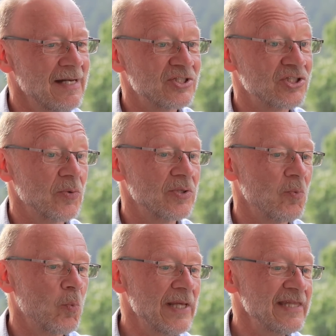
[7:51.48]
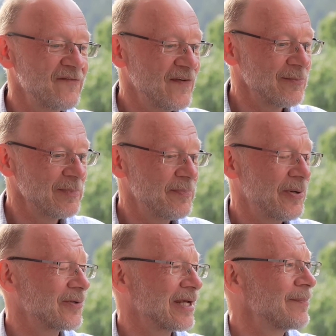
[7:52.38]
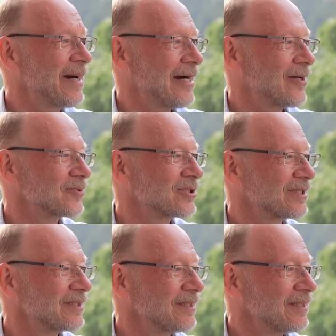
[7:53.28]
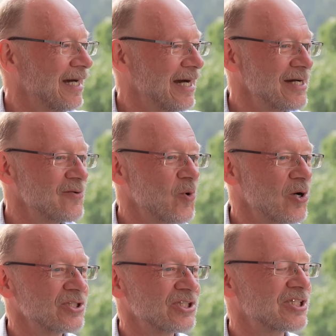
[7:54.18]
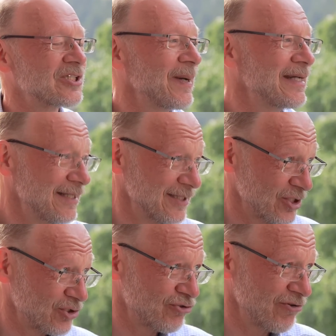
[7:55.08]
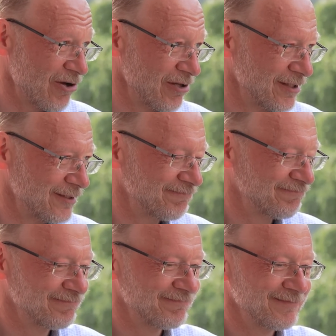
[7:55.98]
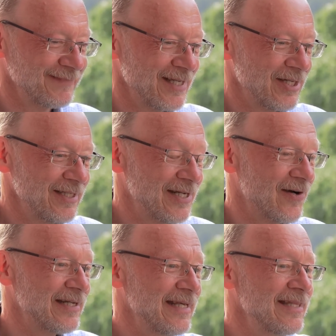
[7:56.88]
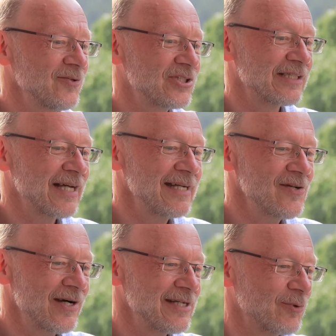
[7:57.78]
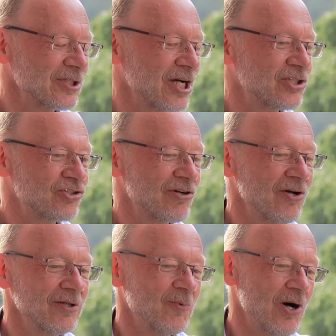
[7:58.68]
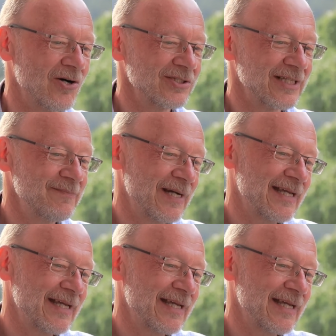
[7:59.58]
So that when they found me poking about, I was suspended as a troll. You know, and in those days, I had no idea what a troll was, and my